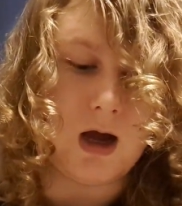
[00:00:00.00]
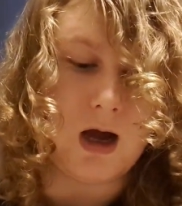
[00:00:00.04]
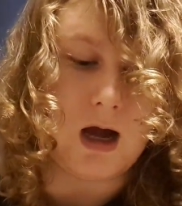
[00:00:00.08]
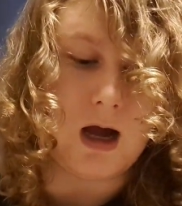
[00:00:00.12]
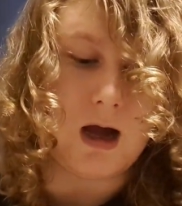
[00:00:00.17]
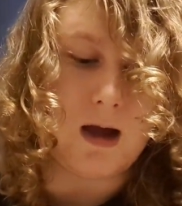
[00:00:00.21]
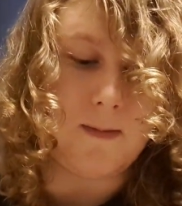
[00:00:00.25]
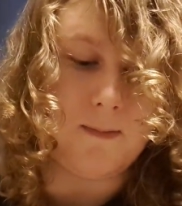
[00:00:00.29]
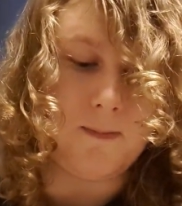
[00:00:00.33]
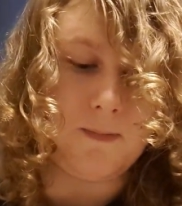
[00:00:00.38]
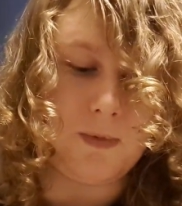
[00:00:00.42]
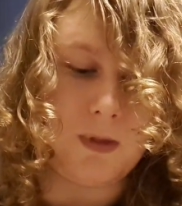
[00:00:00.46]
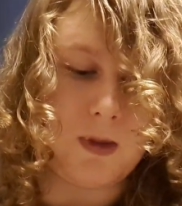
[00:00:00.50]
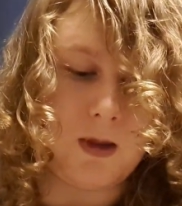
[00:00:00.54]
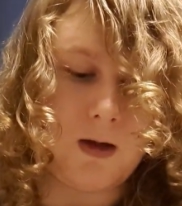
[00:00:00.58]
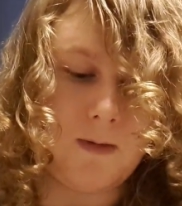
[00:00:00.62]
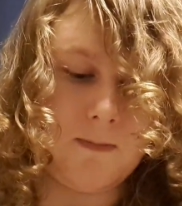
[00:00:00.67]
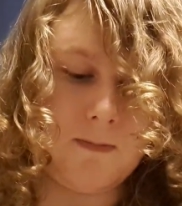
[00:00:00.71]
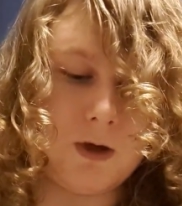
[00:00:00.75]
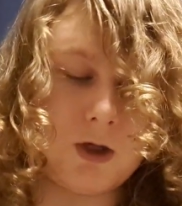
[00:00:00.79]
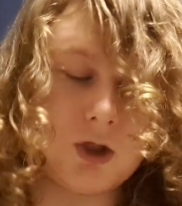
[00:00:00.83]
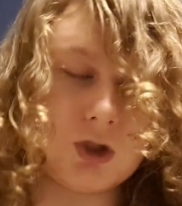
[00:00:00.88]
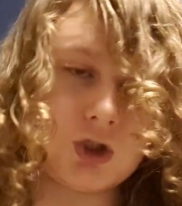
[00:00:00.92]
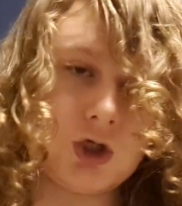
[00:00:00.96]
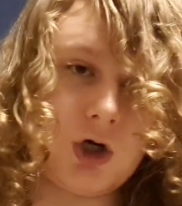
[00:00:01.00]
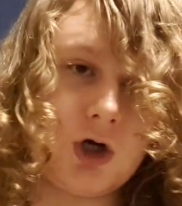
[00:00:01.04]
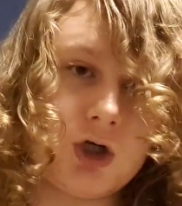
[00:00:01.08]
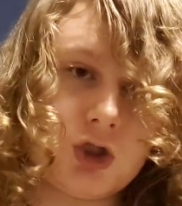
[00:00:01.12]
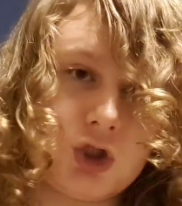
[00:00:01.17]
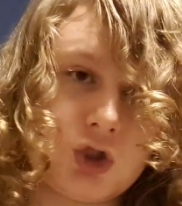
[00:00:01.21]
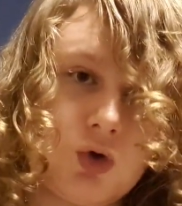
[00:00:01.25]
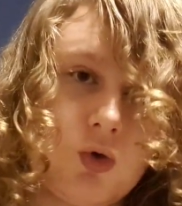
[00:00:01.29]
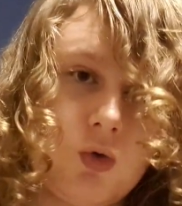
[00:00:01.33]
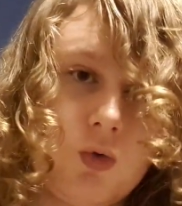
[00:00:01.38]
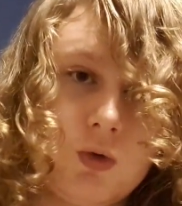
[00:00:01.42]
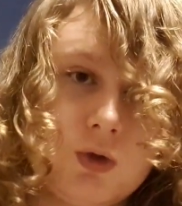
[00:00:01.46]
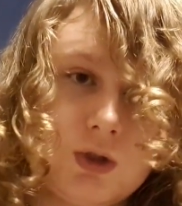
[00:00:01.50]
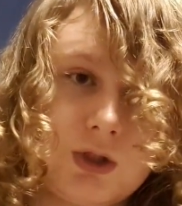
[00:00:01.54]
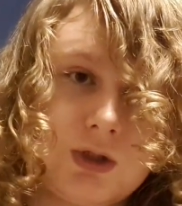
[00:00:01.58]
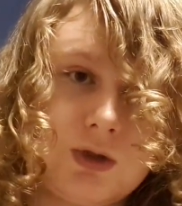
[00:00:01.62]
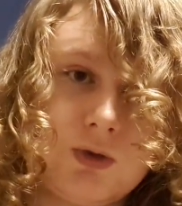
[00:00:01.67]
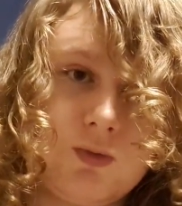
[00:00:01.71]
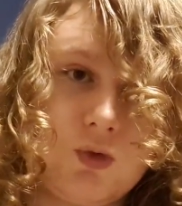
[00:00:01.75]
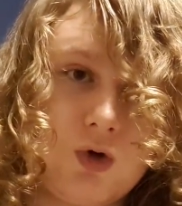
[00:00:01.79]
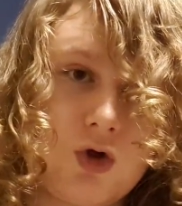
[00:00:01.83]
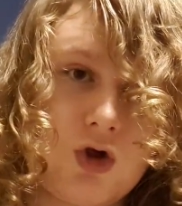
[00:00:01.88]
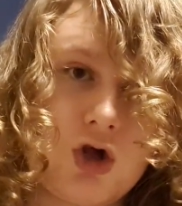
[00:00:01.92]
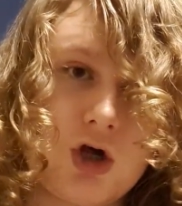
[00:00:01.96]
And because our school
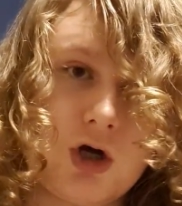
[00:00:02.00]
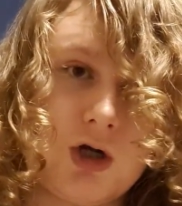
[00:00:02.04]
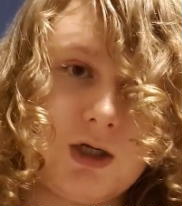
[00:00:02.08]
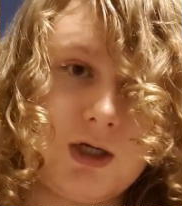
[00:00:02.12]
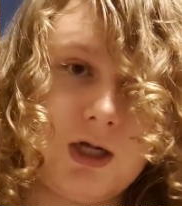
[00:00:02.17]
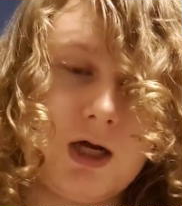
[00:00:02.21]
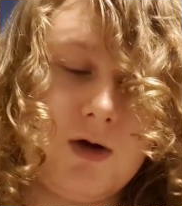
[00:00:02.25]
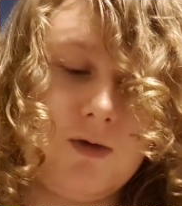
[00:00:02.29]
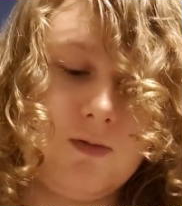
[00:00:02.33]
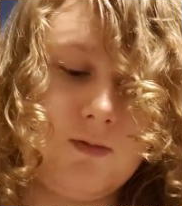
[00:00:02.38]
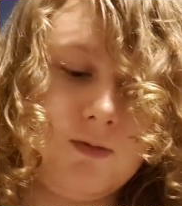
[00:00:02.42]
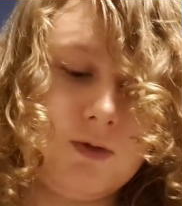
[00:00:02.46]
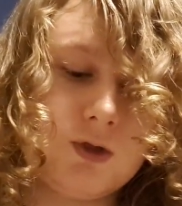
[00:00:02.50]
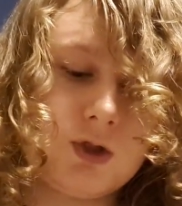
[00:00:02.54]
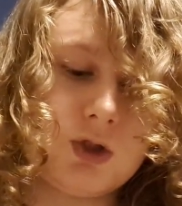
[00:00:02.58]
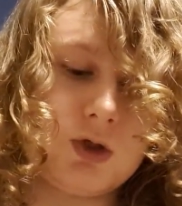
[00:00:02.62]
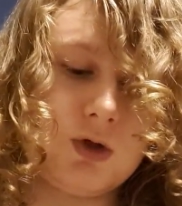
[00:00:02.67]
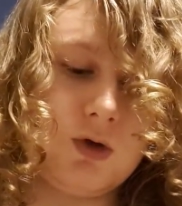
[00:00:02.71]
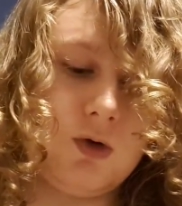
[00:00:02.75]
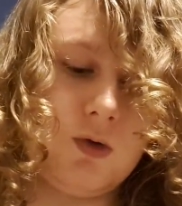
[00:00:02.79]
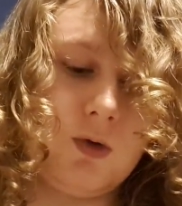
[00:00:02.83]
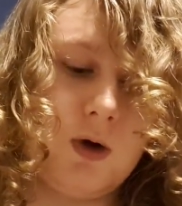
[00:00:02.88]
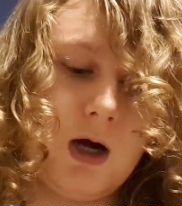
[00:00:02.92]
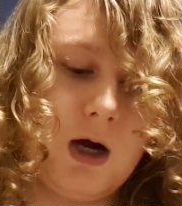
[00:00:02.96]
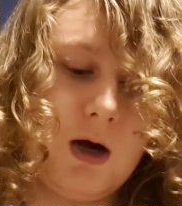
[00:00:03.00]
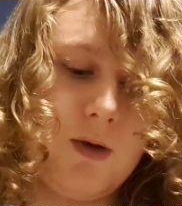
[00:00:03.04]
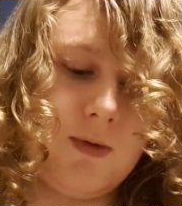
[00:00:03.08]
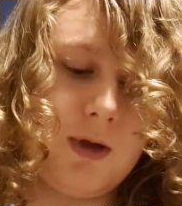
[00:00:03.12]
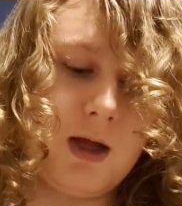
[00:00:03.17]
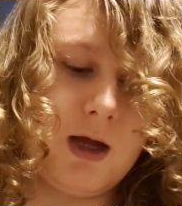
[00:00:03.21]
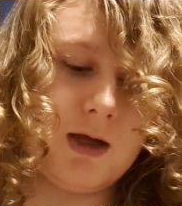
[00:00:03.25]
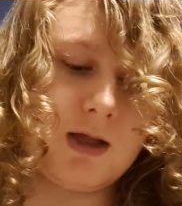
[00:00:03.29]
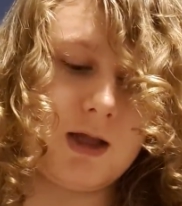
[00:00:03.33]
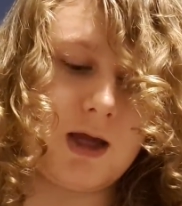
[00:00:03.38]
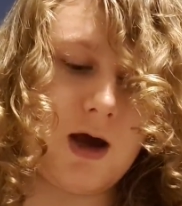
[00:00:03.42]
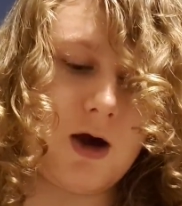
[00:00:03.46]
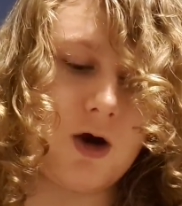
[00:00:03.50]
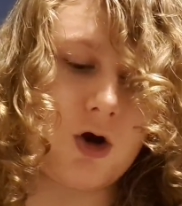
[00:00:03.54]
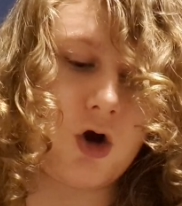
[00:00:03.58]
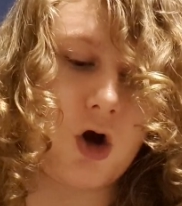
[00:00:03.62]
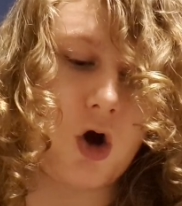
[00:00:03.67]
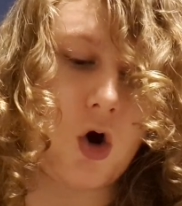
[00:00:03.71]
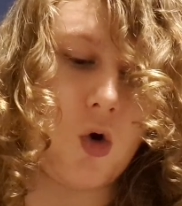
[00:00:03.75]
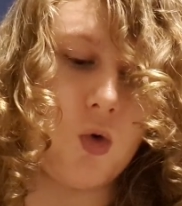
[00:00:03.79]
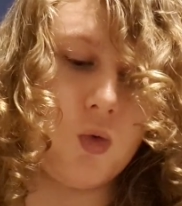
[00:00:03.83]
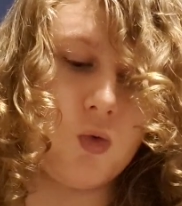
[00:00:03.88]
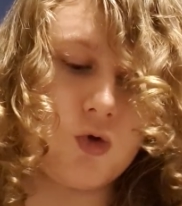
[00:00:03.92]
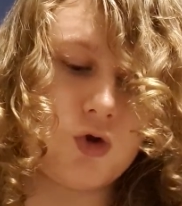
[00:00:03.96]
was shut down, so we had to get a
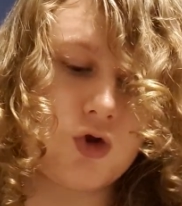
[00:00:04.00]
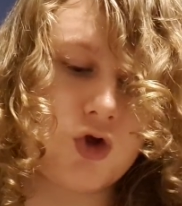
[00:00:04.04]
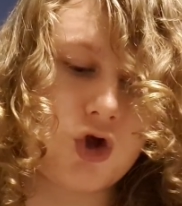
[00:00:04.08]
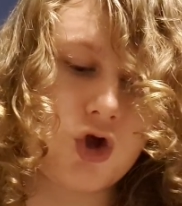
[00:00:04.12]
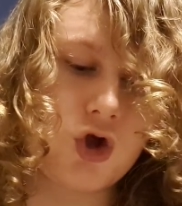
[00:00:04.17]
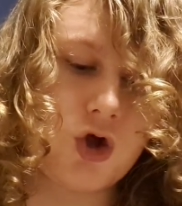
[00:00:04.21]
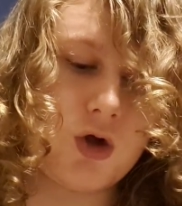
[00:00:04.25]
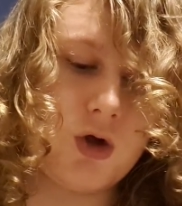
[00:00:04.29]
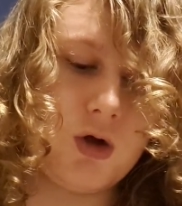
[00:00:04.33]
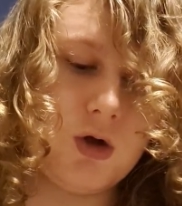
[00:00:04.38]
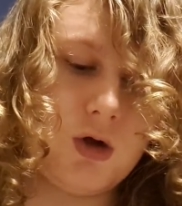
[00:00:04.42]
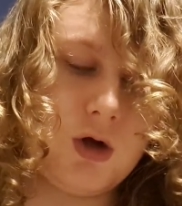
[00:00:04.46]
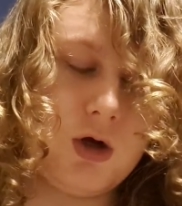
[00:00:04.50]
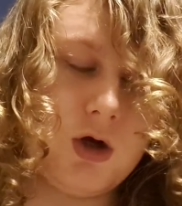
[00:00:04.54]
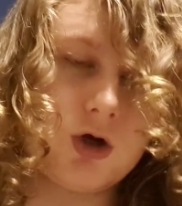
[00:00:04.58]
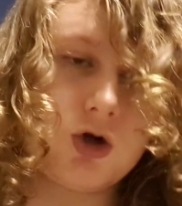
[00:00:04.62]
coach